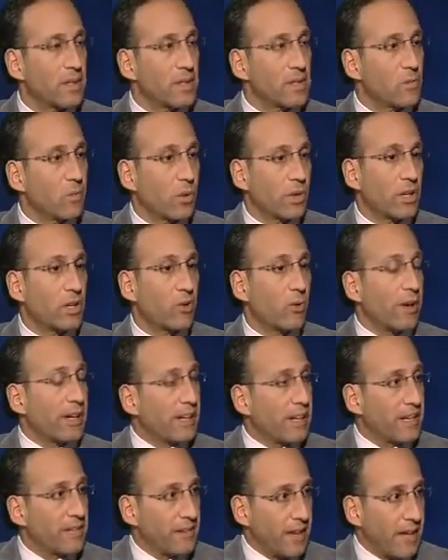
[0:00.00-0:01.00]
What a great
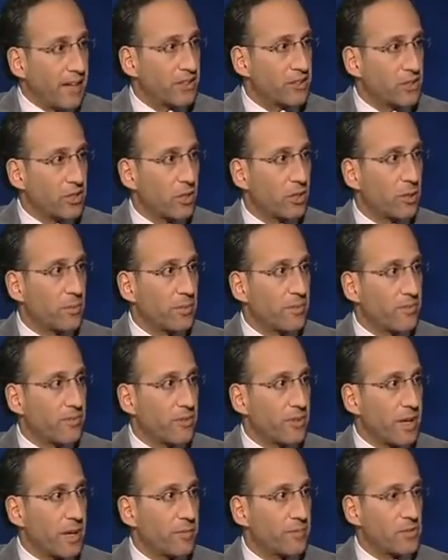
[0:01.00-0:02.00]
advantage, though, for
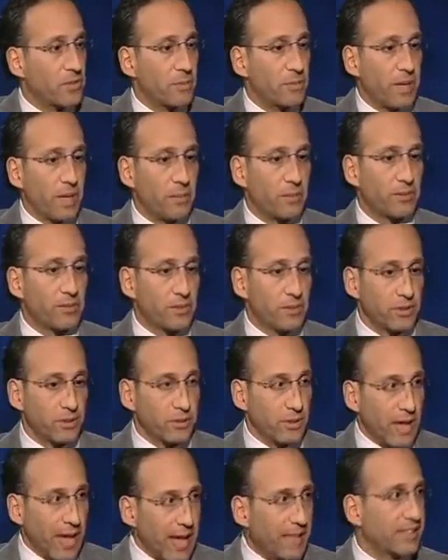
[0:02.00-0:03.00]
them to be able to
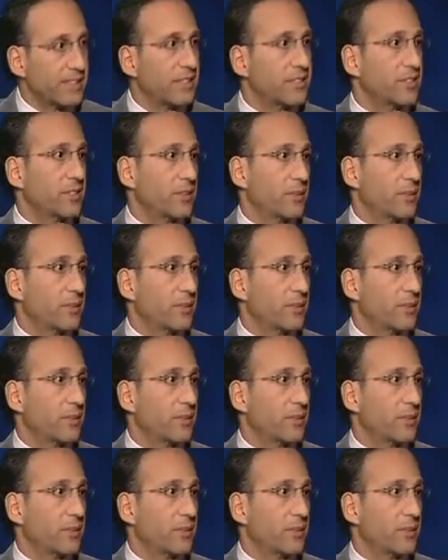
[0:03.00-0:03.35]
access you